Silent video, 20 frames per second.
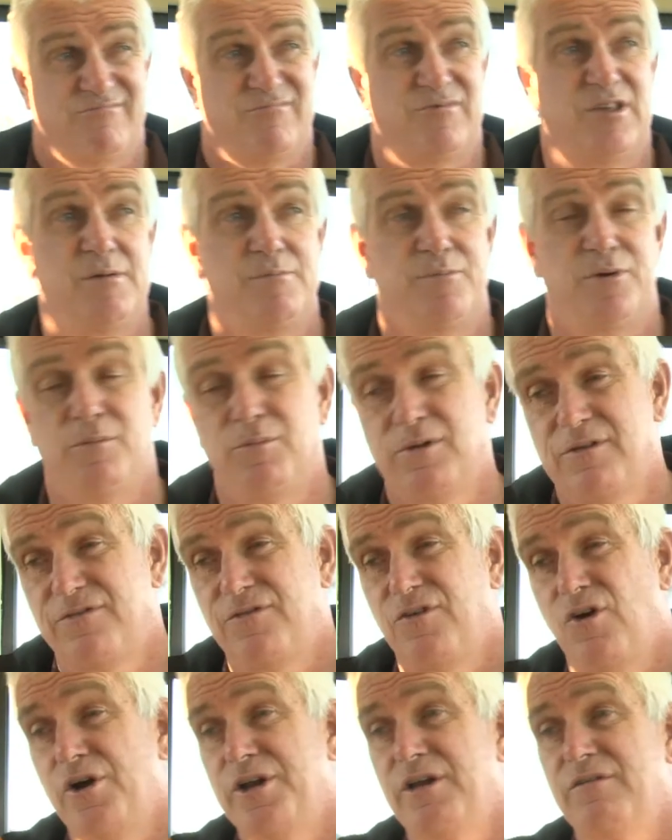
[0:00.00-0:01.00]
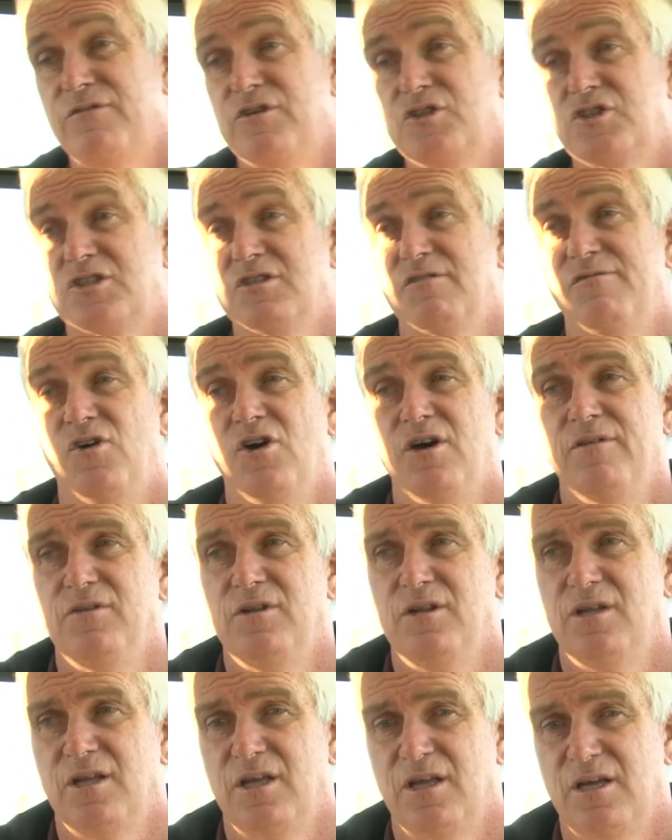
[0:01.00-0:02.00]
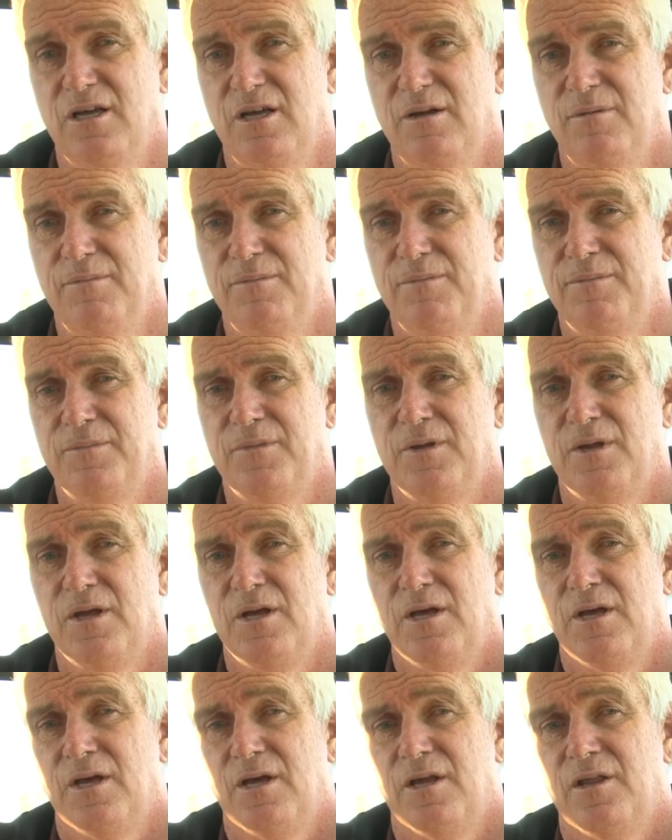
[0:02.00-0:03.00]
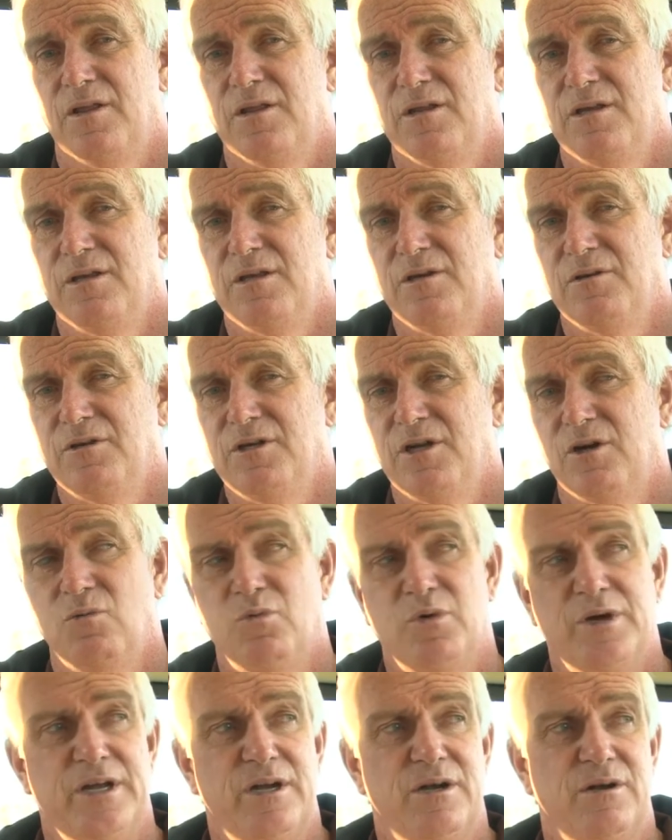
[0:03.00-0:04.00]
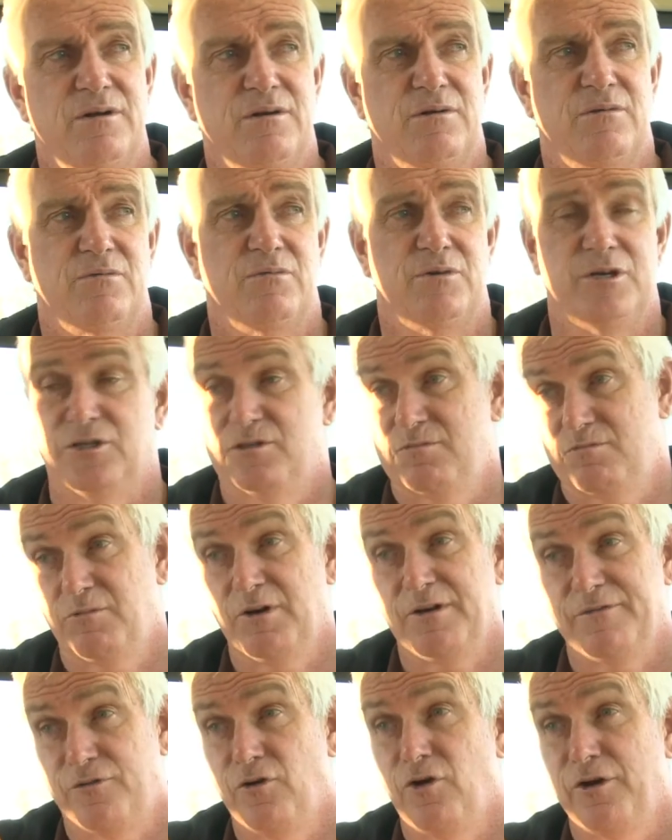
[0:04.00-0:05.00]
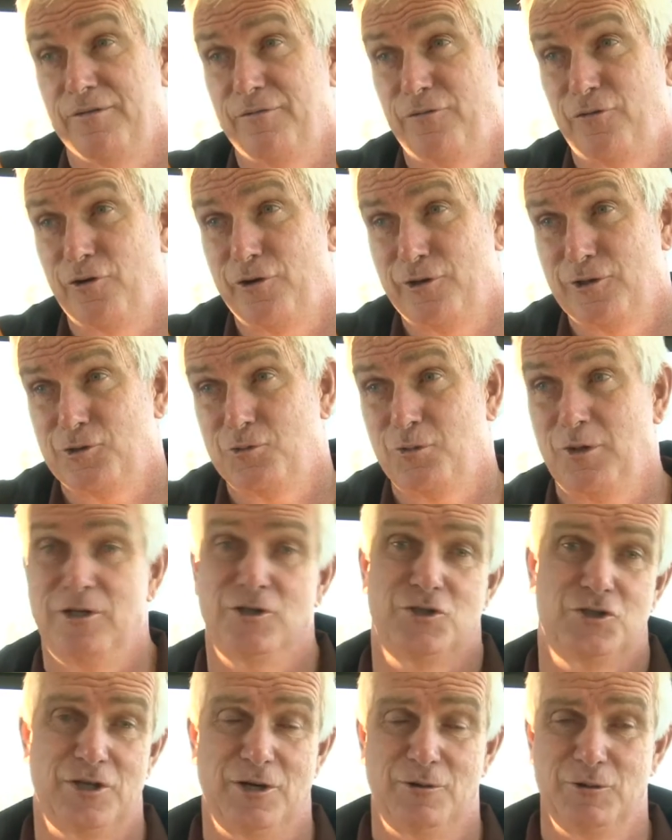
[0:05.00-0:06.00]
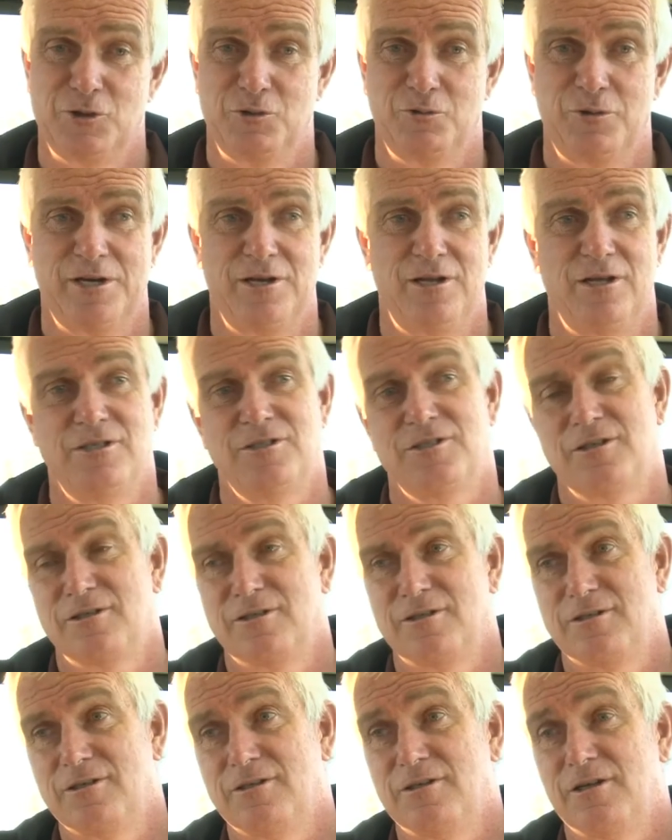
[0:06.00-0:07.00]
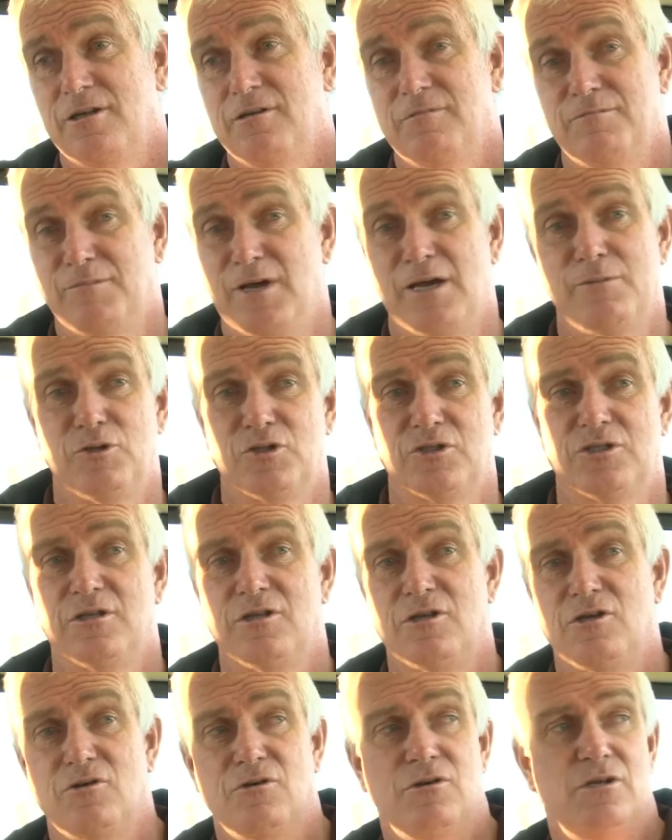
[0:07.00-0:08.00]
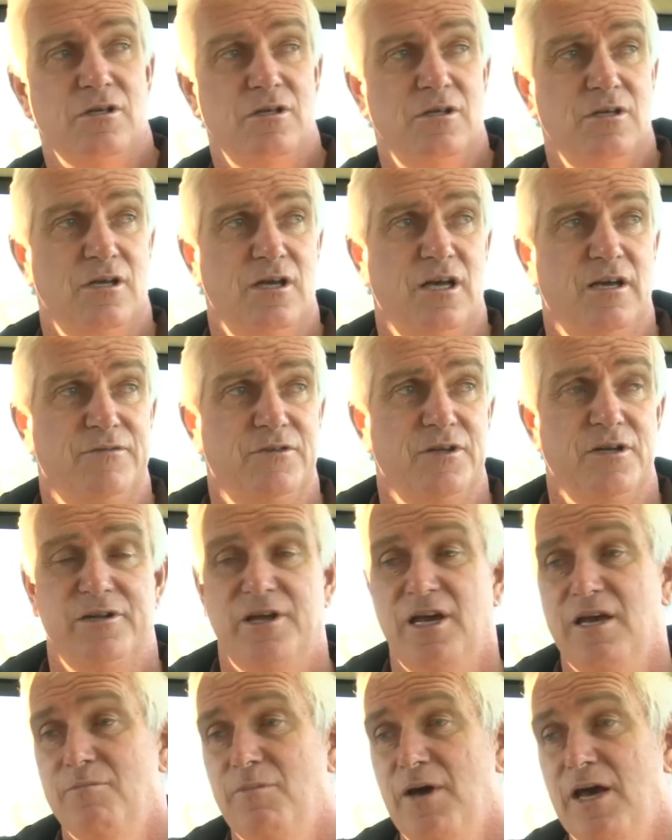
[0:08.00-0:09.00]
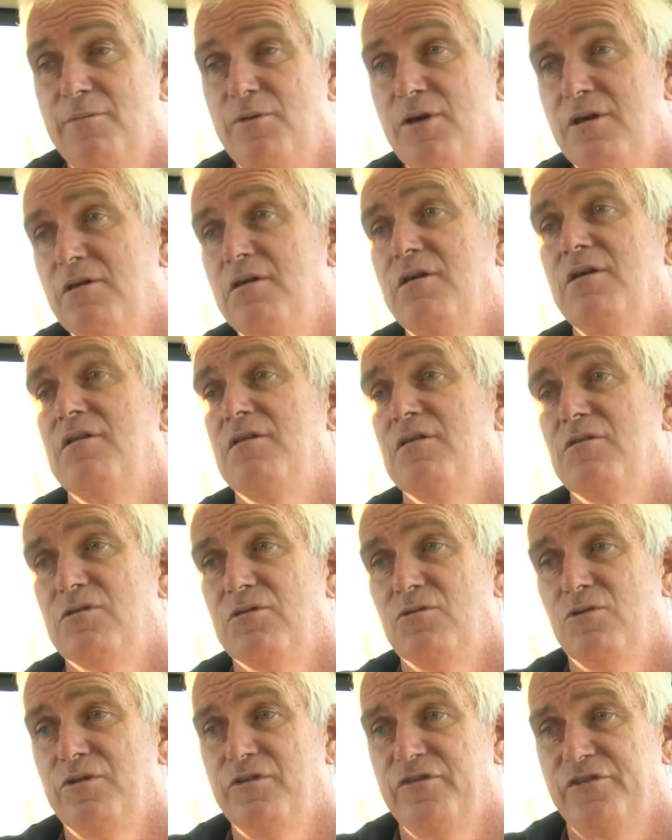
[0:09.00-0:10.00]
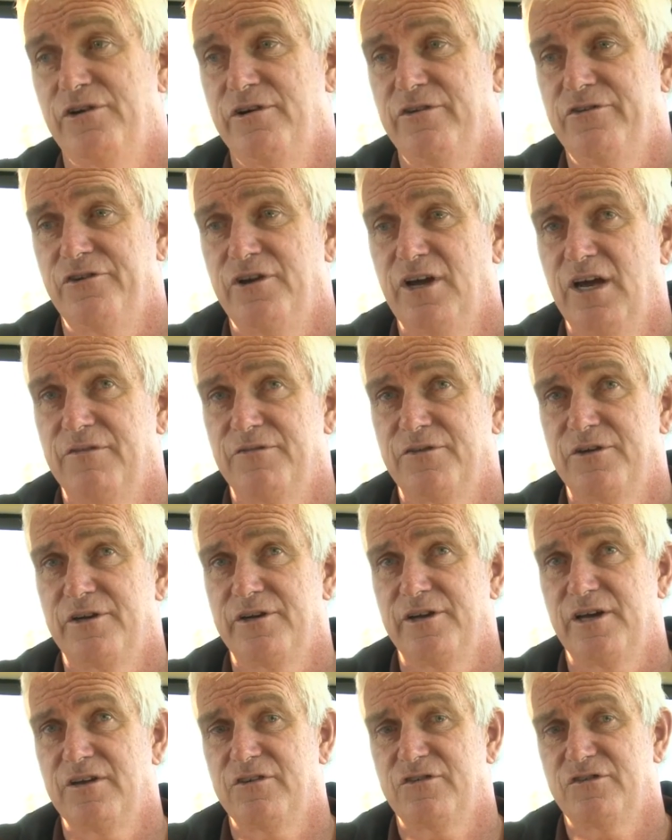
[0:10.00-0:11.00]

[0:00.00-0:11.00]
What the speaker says: They're probably fighting for survival. We're fighting for it as well, as so as Redlands, and maybe Sydney Uni after today, maybe Northern Territory after today.